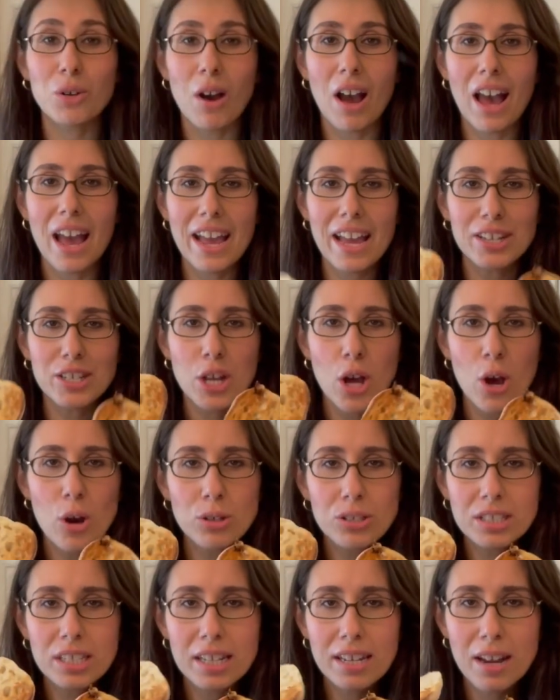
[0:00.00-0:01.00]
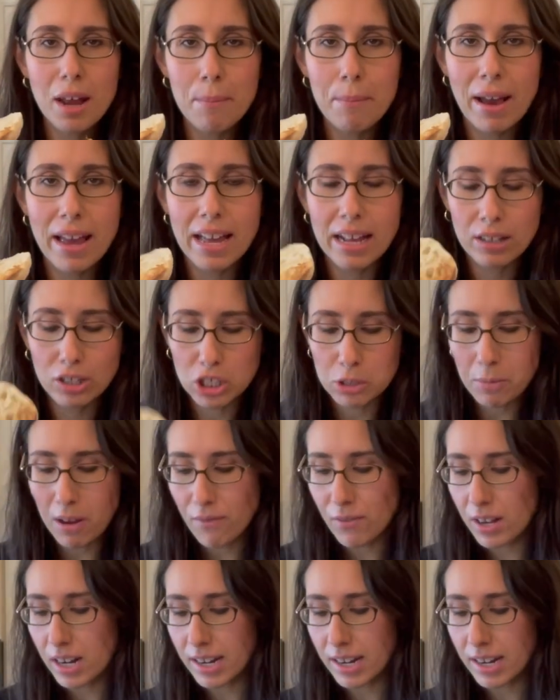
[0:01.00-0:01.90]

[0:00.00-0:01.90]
I toasted my English muffin,